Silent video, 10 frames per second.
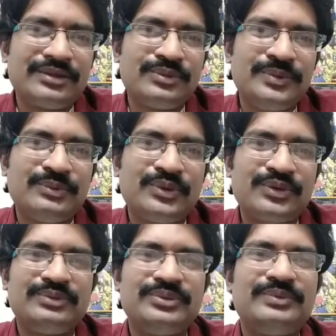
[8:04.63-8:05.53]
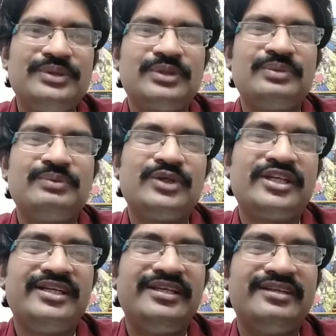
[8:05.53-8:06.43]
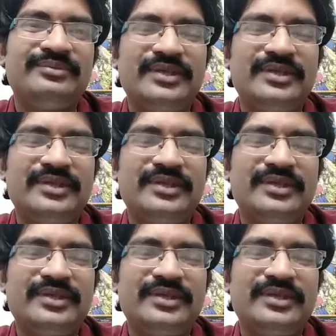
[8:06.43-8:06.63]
bottle, 50 rupee bottle, Indian made.